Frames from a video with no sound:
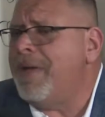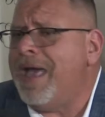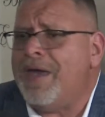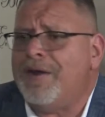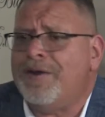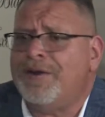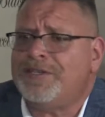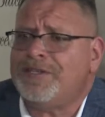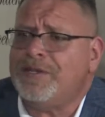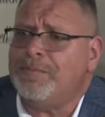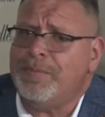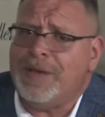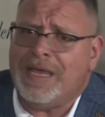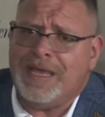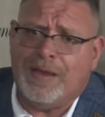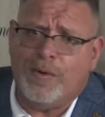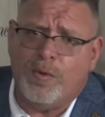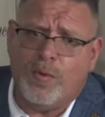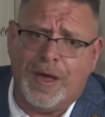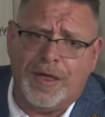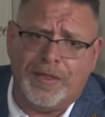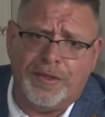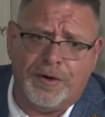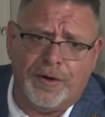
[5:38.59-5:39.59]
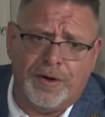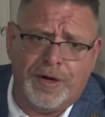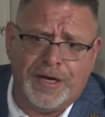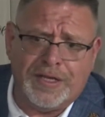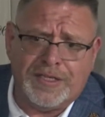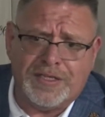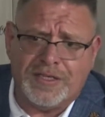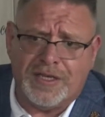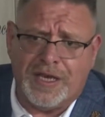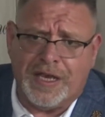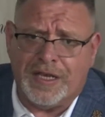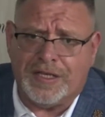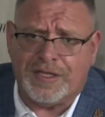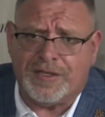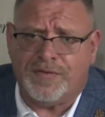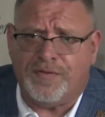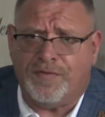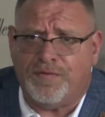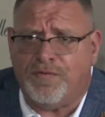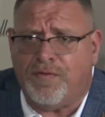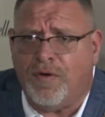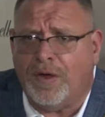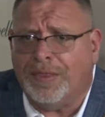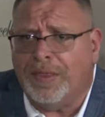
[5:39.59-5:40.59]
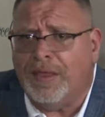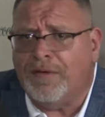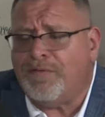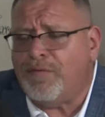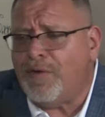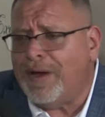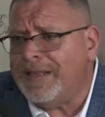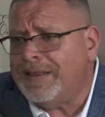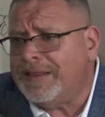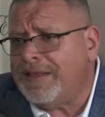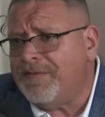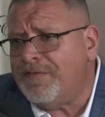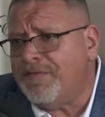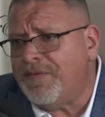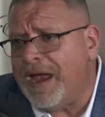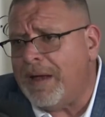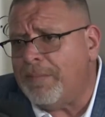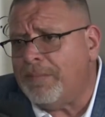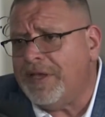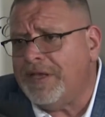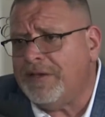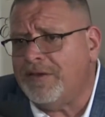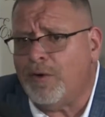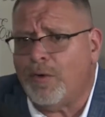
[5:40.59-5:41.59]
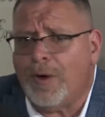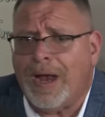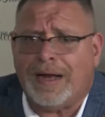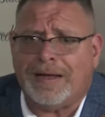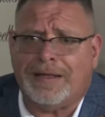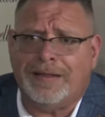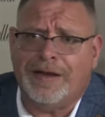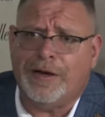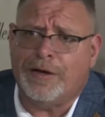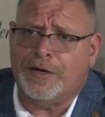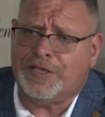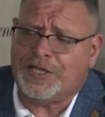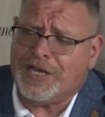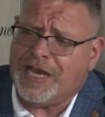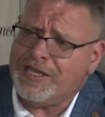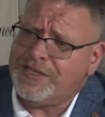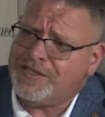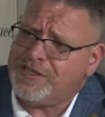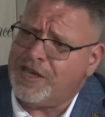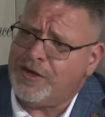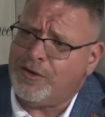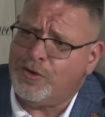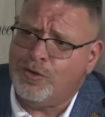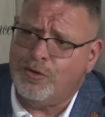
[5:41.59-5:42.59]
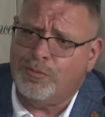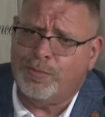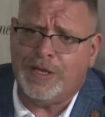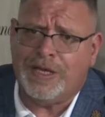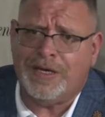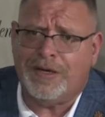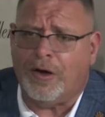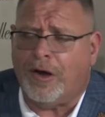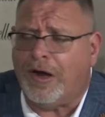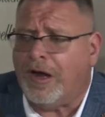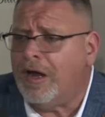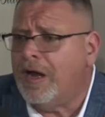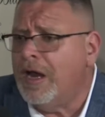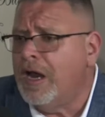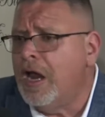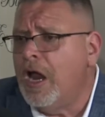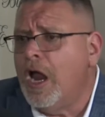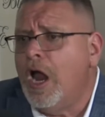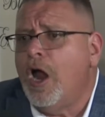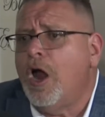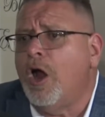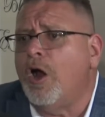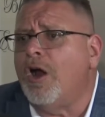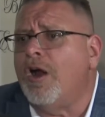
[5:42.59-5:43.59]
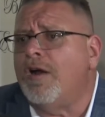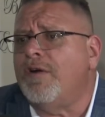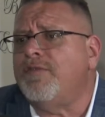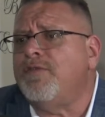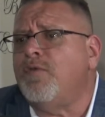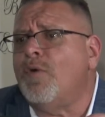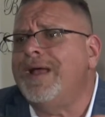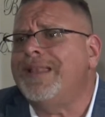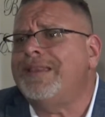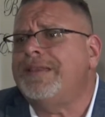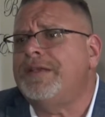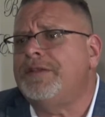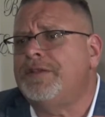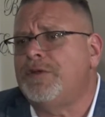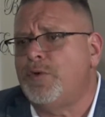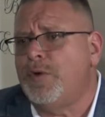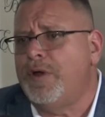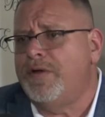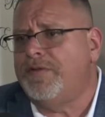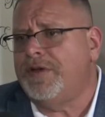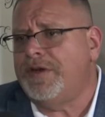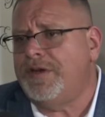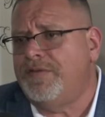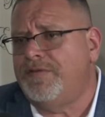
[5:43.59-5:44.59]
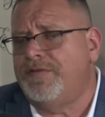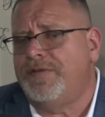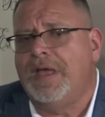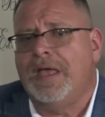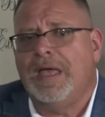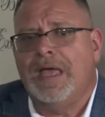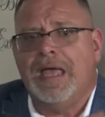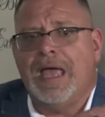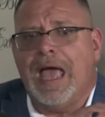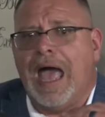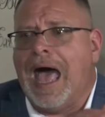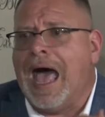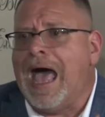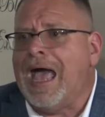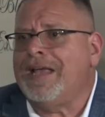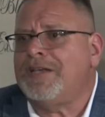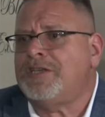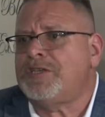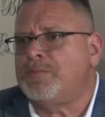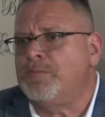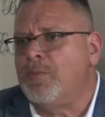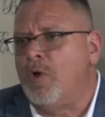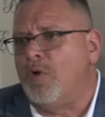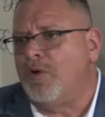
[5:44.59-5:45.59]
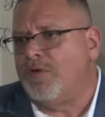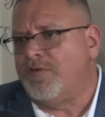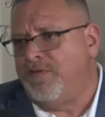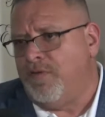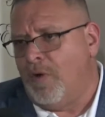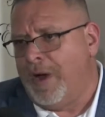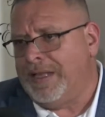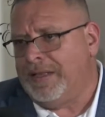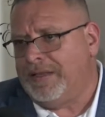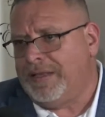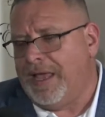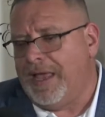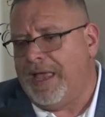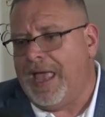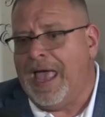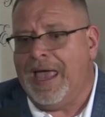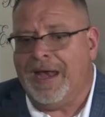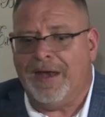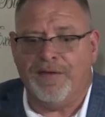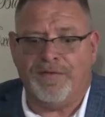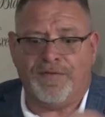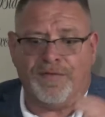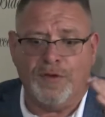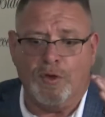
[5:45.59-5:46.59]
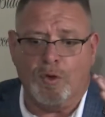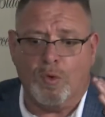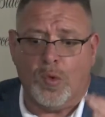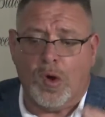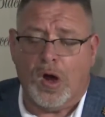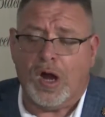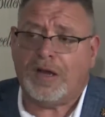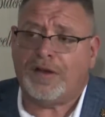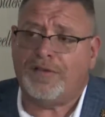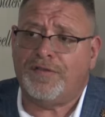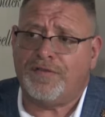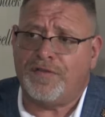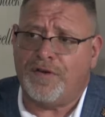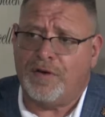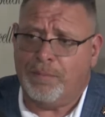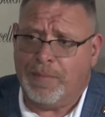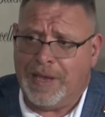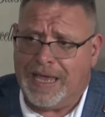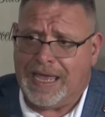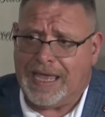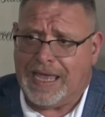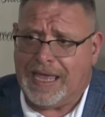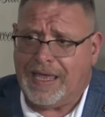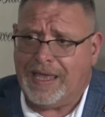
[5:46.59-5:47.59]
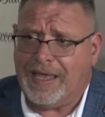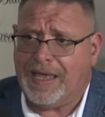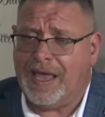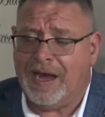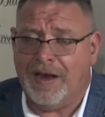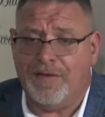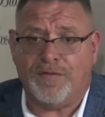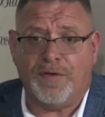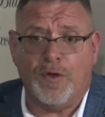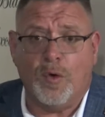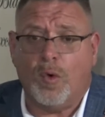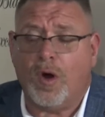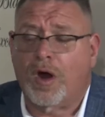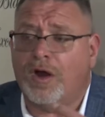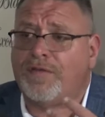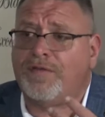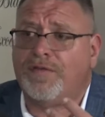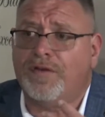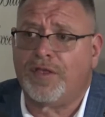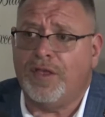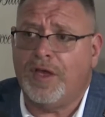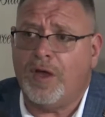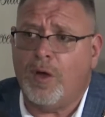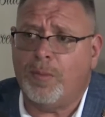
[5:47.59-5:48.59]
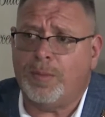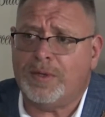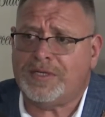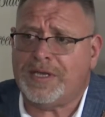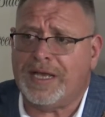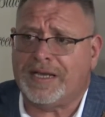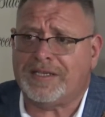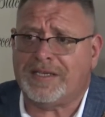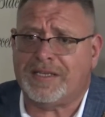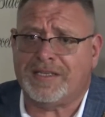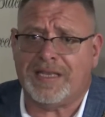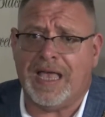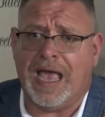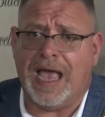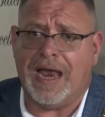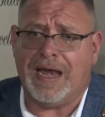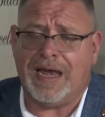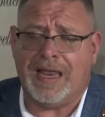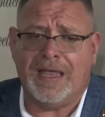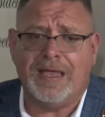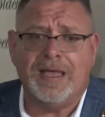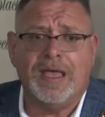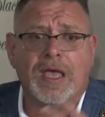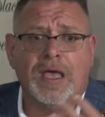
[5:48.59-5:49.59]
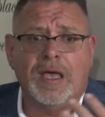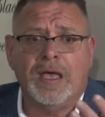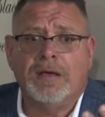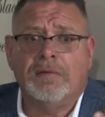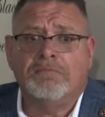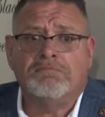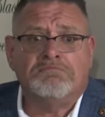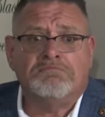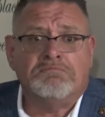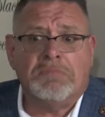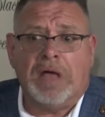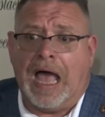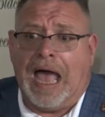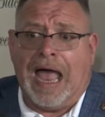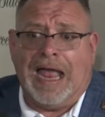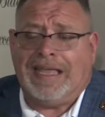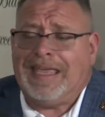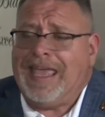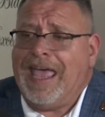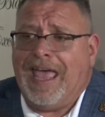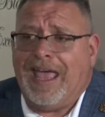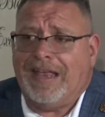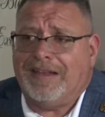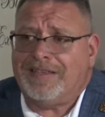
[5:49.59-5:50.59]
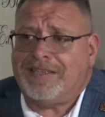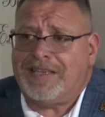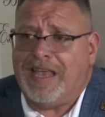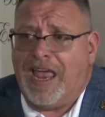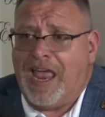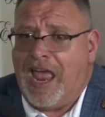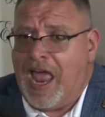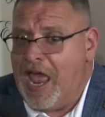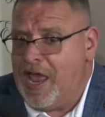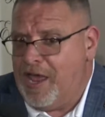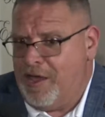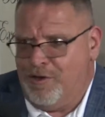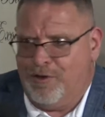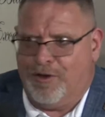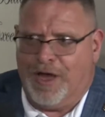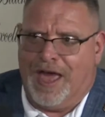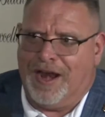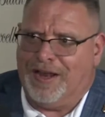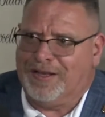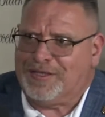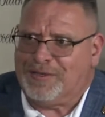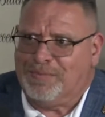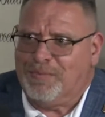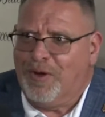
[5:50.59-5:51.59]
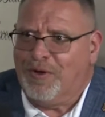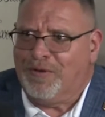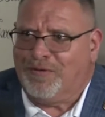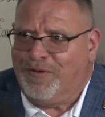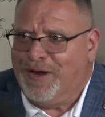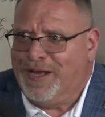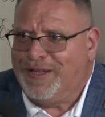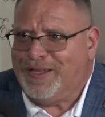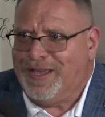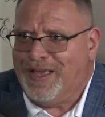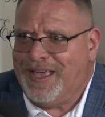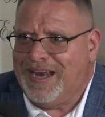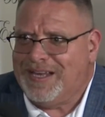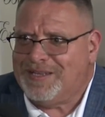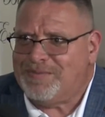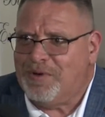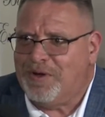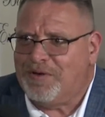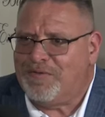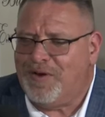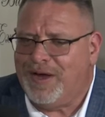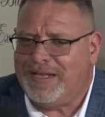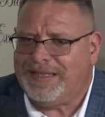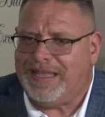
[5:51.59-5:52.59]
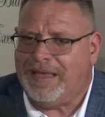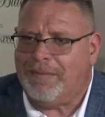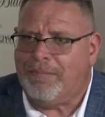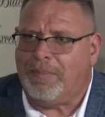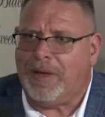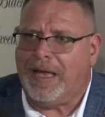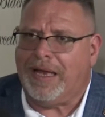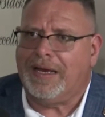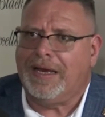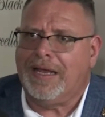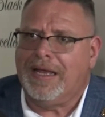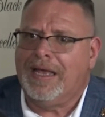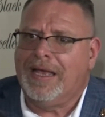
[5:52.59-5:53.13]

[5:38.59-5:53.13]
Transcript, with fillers: matter to me whether it's it's from the Fuente family directly or J.C. Newman or or Fuente derivative. I smoke Fuente, and if you work for me and if you work for the Opus X Society, I can't say, hey, you got to smoke Fuente, you got to smoke Fuente, but